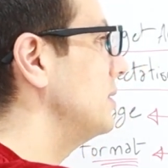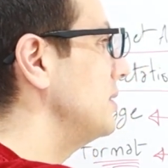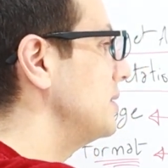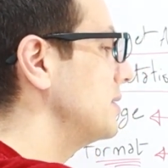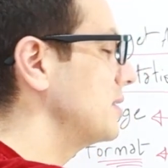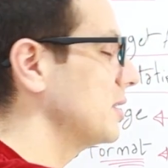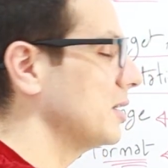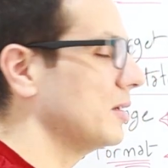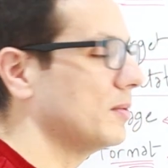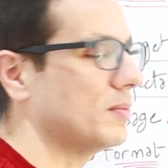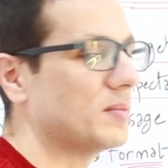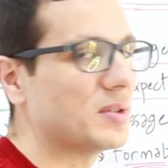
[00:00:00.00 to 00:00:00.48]
the
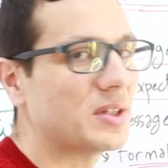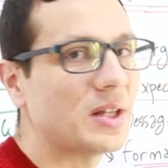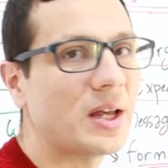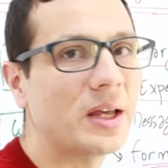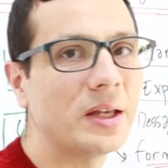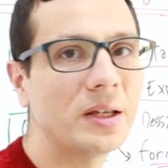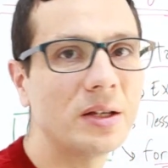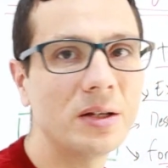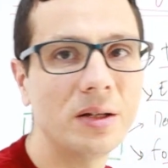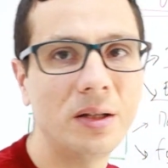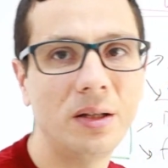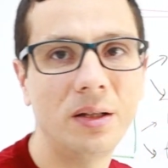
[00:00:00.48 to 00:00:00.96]
same
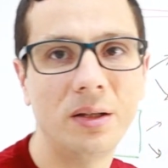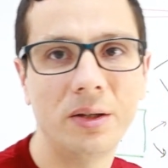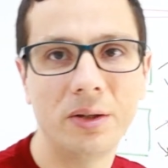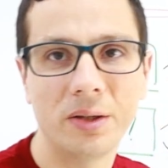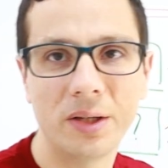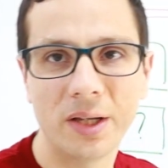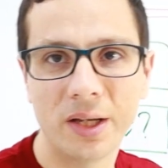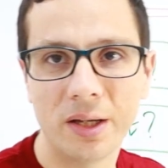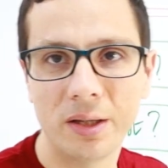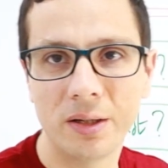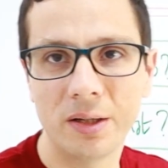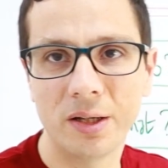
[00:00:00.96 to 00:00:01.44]
cycle
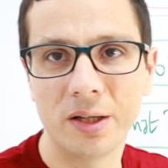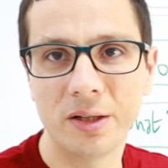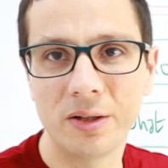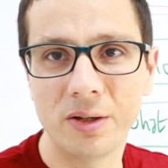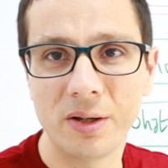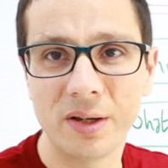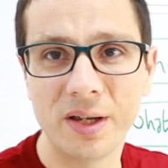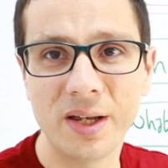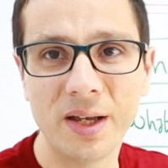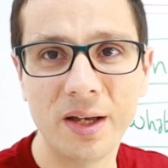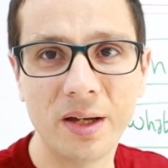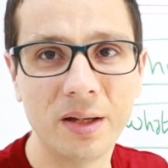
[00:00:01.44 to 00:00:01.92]
again and
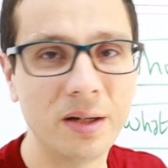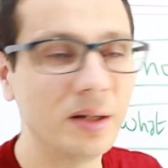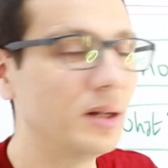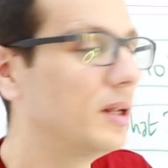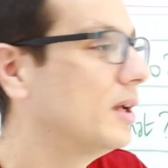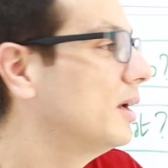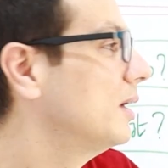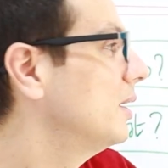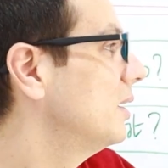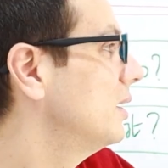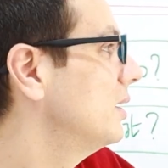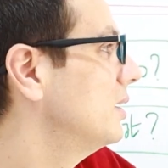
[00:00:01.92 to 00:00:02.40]
again
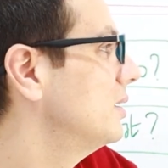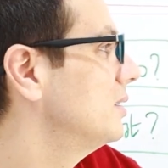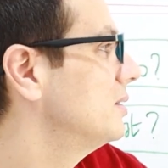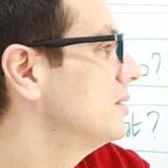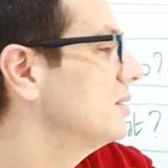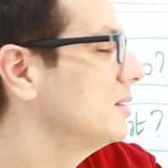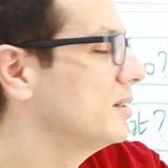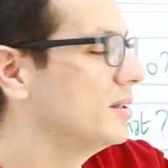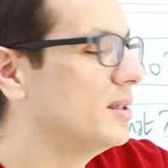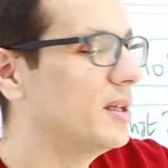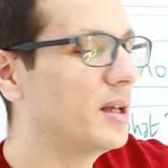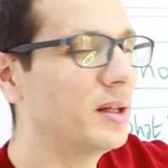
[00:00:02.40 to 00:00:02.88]
and
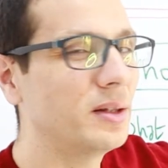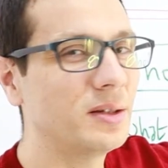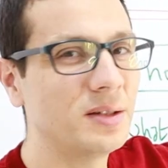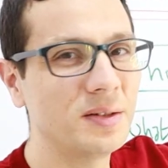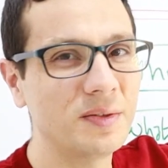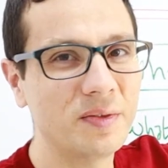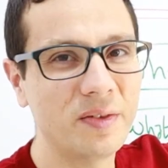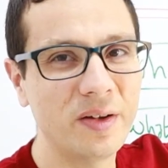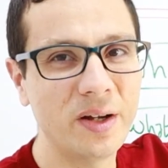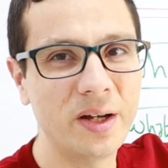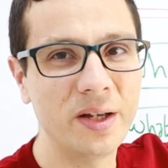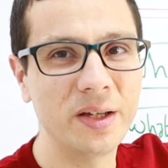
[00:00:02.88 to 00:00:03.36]

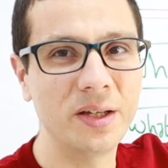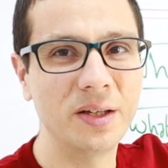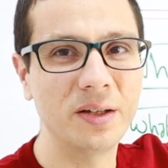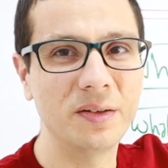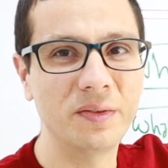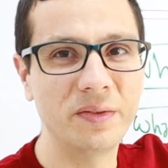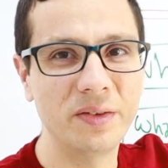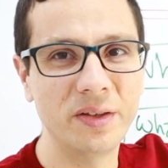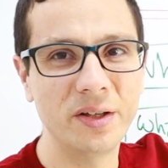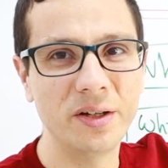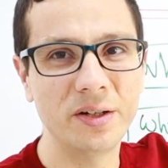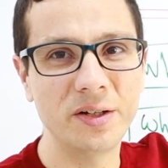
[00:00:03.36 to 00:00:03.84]
identify
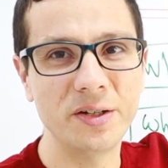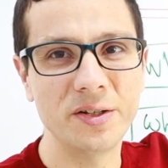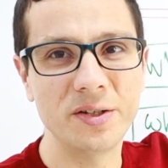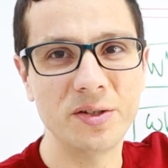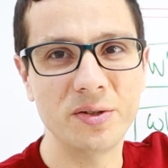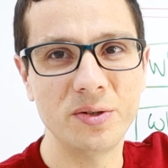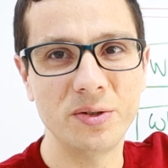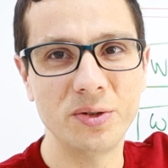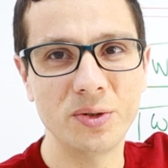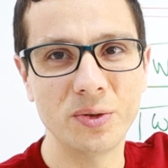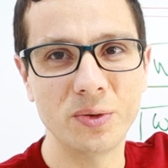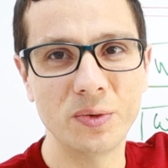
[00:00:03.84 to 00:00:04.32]
if there is
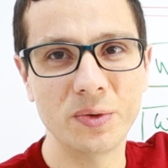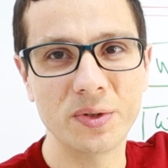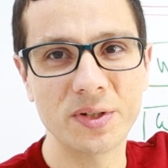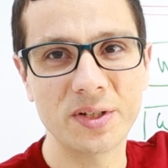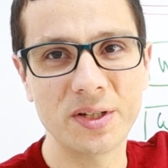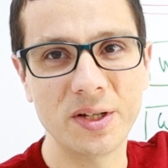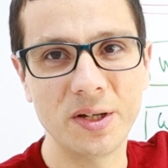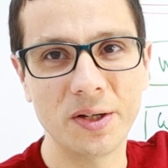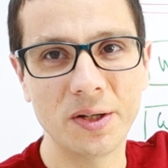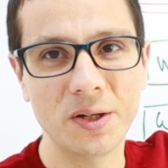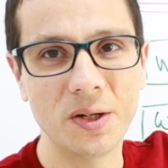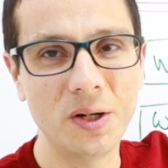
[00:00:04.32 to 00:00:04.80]
new
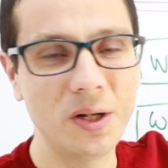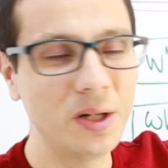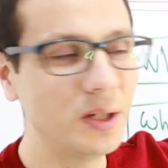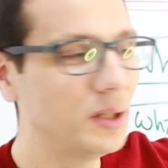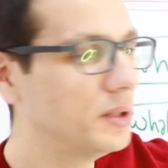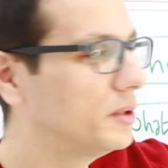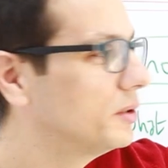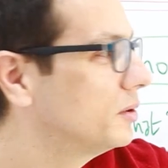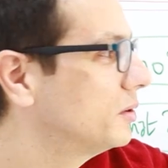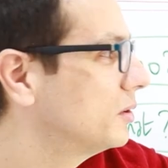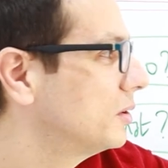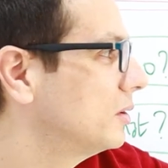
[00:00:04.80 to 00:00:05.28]

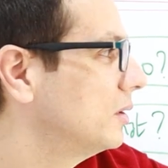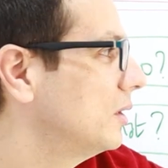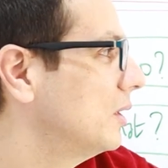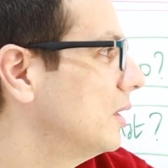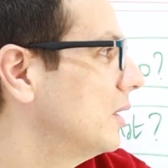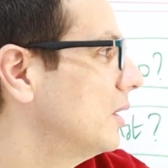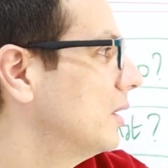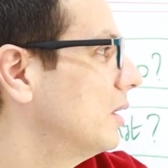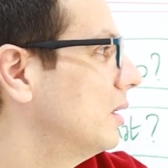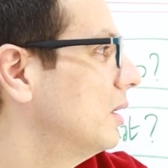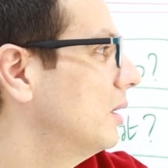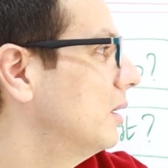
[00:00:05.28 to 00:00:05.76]
stakeholder.
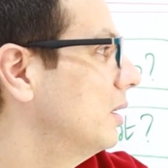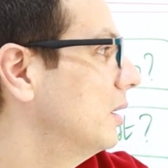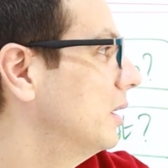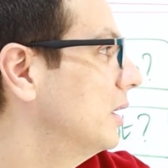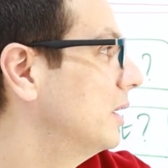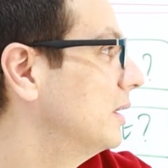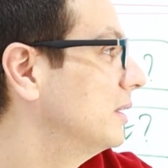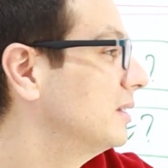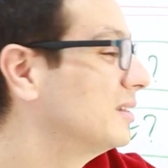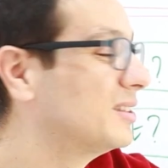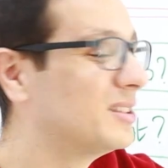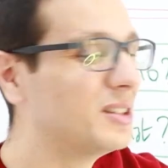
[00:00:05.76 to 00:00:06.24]

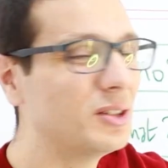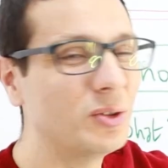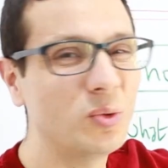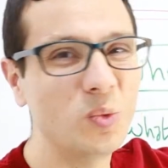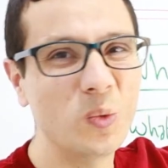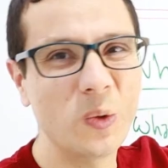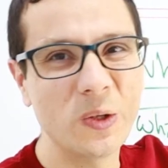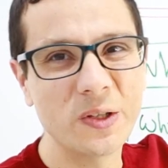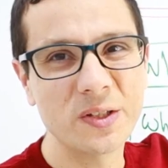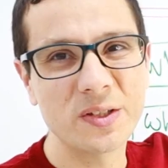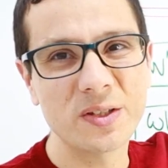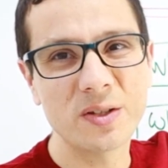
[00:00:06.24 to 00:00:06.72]
And
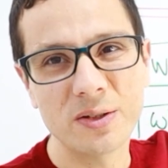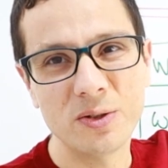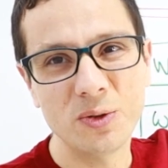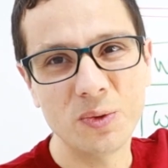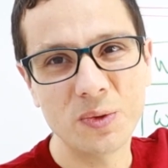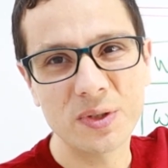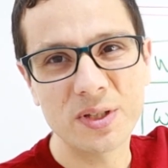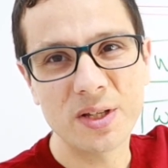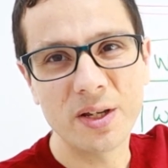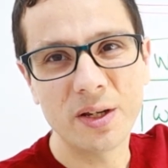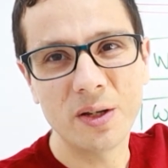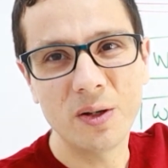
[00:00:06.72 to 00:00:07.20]
once
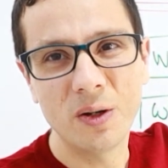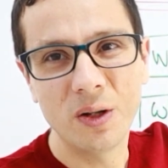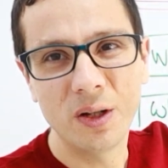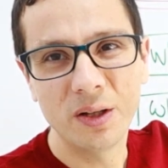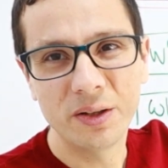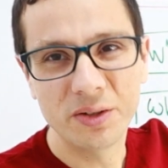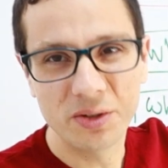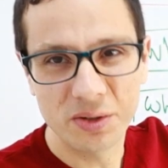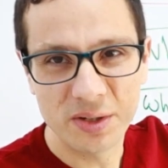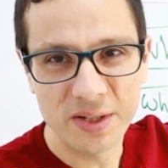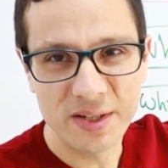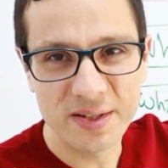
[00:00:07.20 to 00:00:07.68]
new
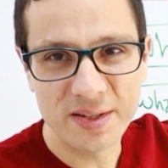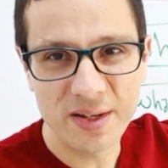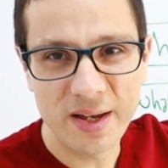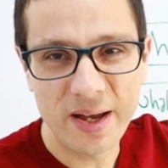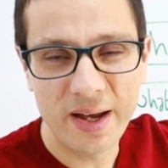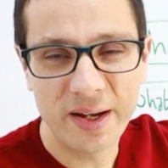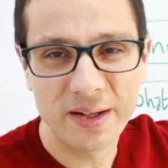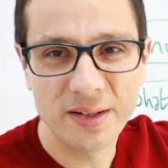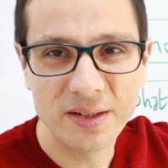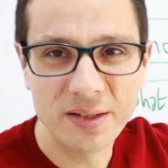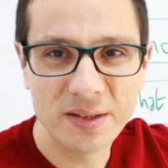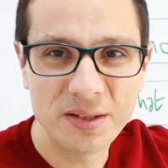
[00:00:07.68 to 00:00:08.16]
stakeholder is
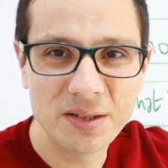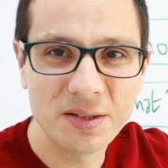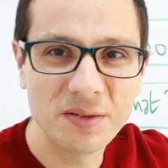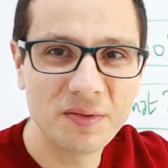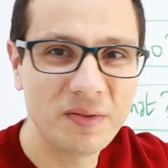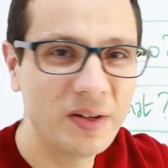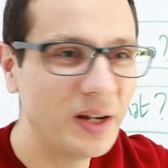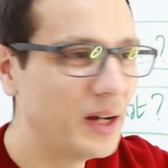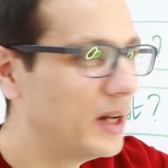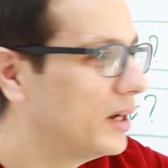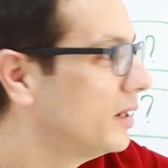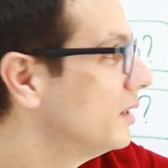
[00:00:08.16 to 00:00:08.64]

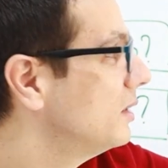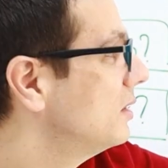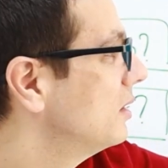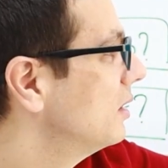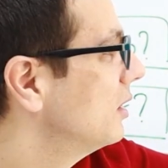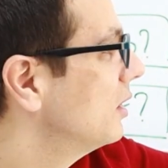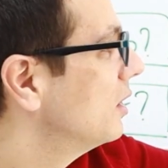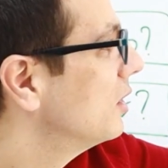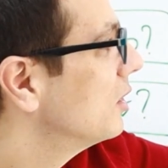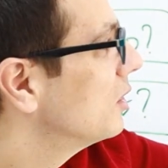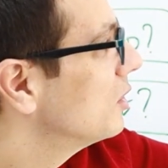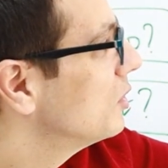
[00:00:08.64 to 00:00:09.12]
identified,
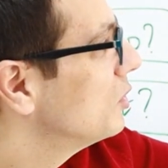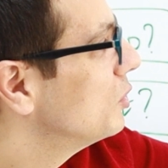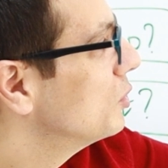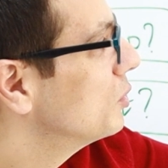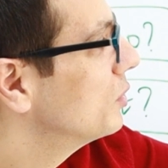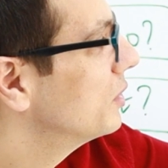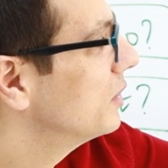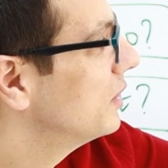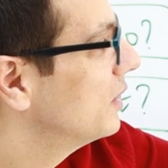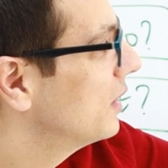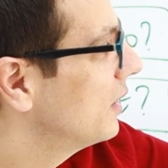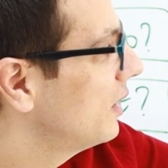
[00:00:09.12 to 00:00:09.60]

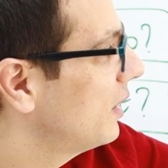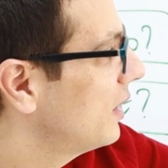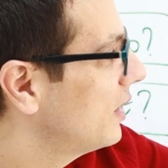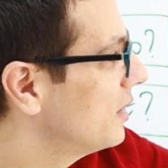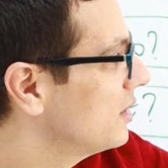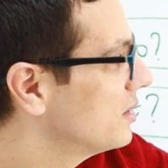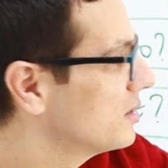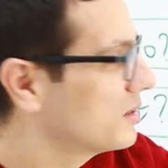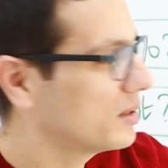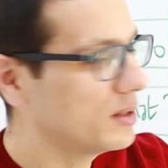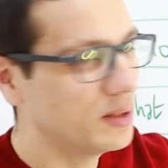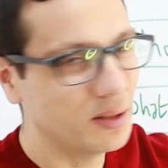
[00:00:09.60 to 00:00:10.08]
you
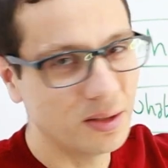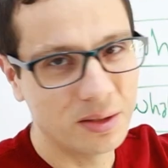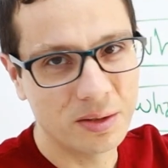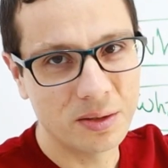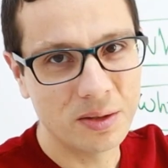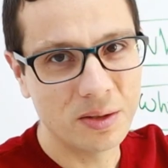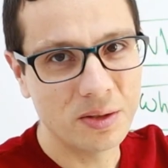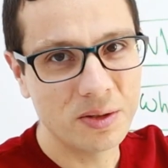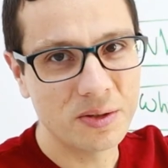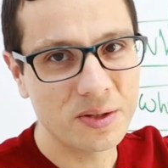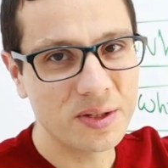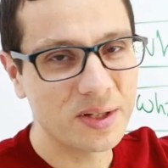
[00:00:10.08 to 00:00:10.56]
analyze and
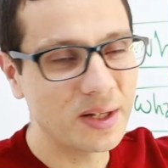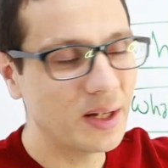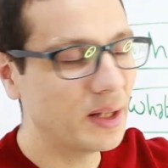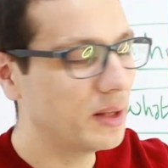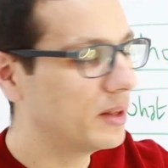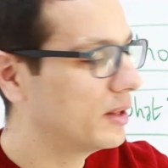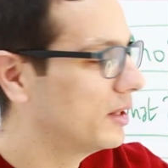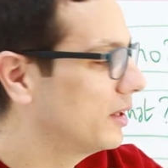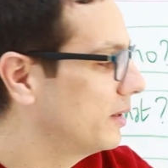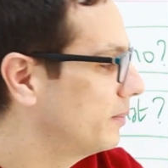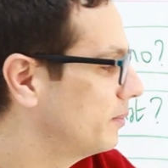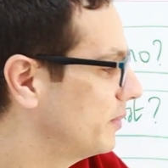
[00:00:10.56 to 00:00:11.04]

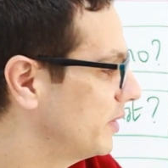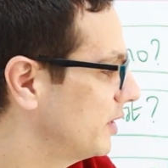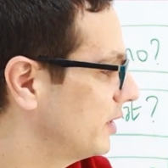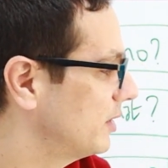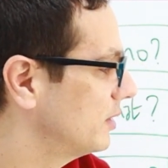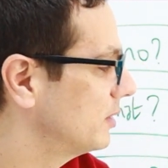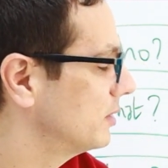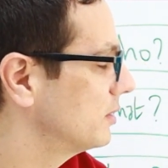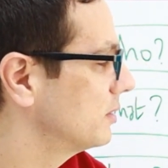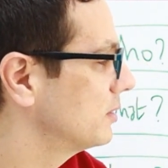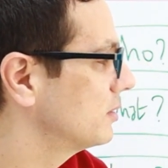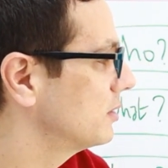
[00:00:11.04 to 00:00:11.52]
understand them
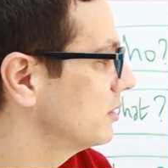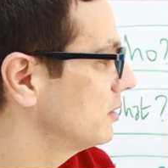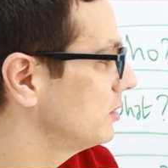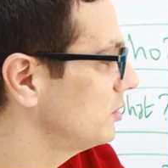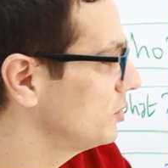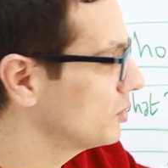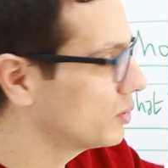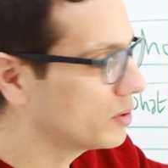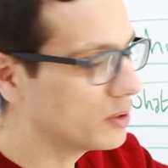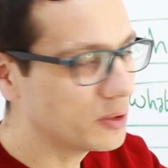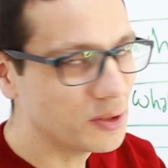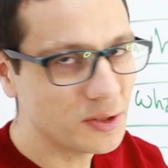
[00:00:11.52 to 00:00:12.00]
and
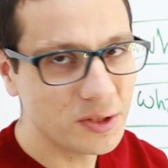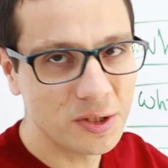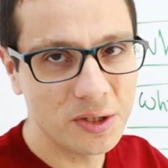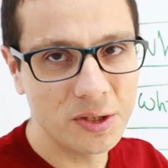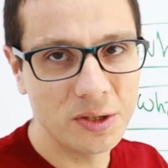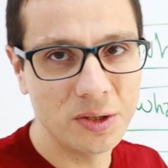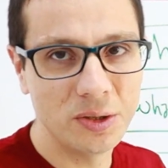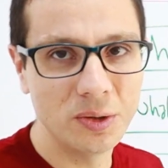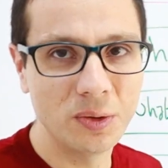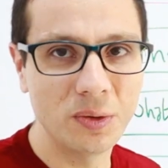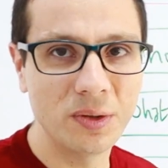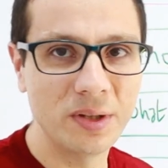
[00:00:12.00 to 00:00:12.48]
you
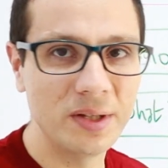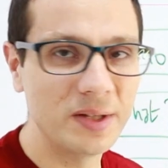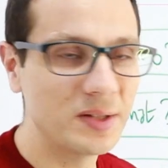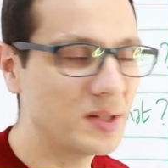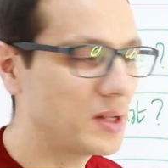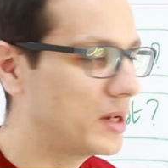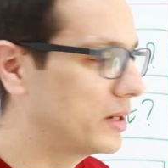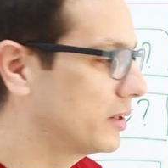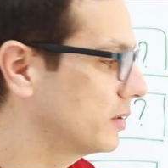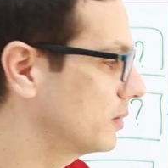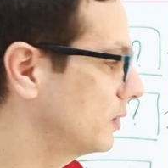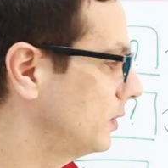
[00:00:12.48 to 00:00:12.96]
continue the
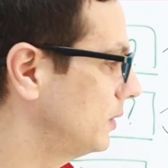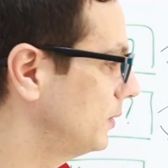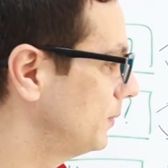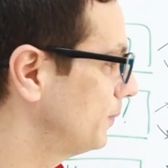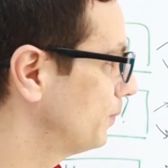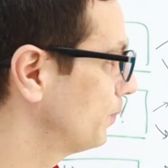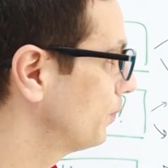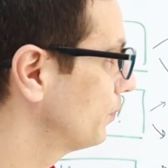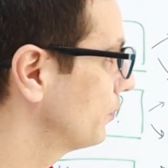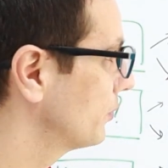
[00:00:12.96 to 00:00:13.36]
cycle.